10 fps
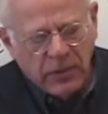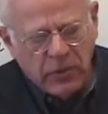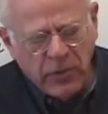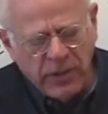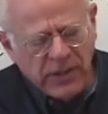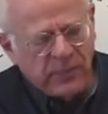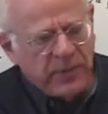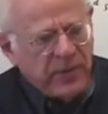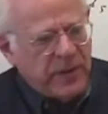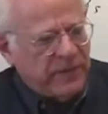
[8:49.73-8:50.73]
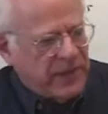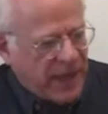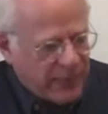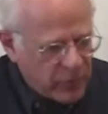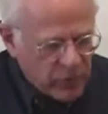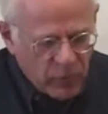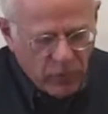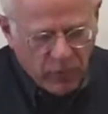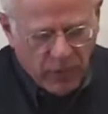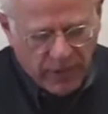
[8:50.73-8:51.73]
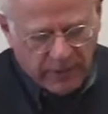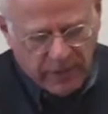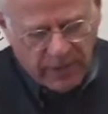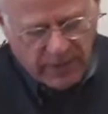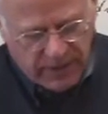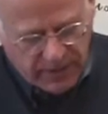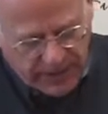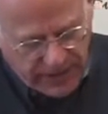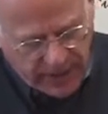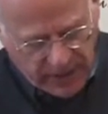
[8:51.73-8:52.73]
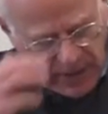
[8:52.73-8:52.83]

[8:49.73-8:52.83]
During this period of time, World War I, okay,